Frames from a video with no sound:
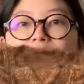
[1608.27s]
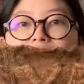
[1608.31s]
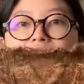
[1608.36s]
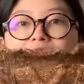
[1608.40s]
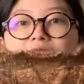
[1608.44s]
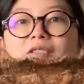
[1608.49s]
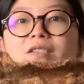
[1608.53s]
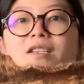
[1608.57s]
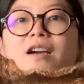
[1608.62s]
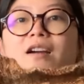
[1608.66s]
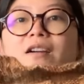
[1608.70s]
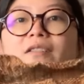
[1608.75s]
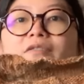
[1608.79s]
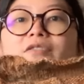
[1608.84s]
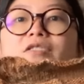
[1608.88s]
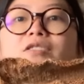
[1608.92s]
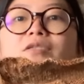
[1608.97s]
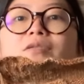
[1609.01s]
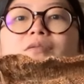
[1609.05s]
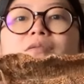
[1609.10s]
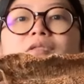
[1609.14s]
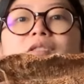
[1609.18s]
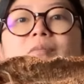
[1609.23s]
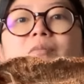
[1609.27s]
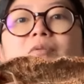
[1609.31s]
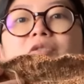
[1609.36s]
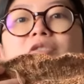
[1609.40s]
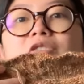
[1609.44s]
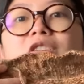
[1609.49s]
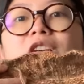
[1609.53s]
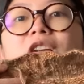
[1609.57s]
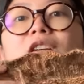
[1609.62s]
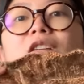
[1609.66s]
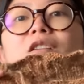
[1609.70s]
You just have to double
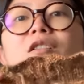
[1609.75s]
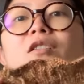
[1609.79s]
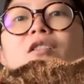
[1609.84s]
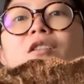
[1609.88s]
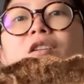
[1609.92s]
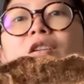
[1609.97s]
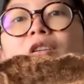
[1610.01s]
check